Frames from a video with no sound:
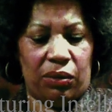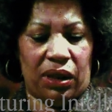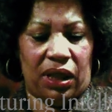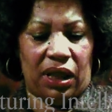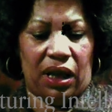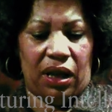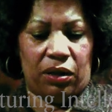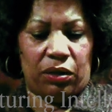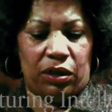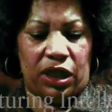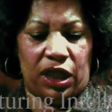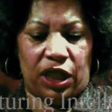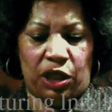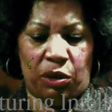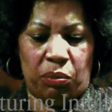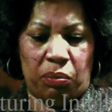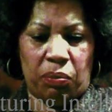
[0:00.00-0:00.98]

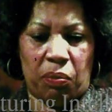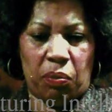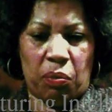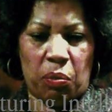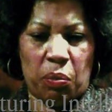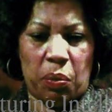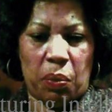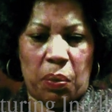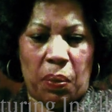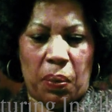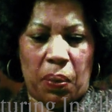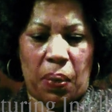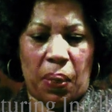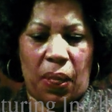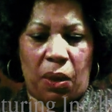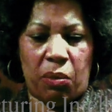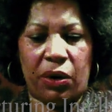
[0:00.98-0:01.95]
without um,
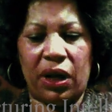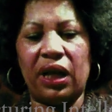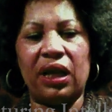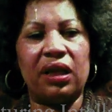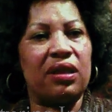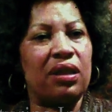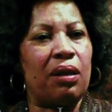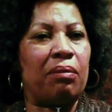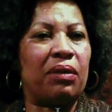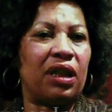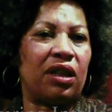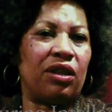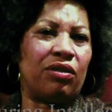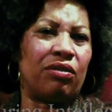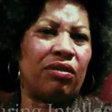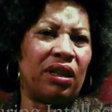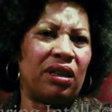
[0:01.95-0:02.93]
bringing something
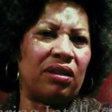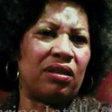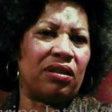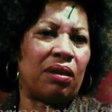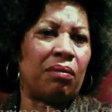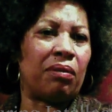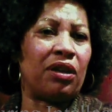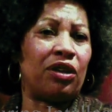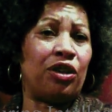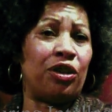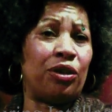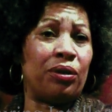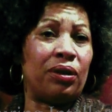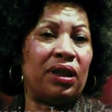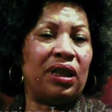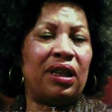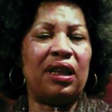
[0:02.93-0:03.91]
you'd written, something
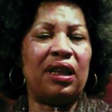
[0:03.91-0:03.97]
new.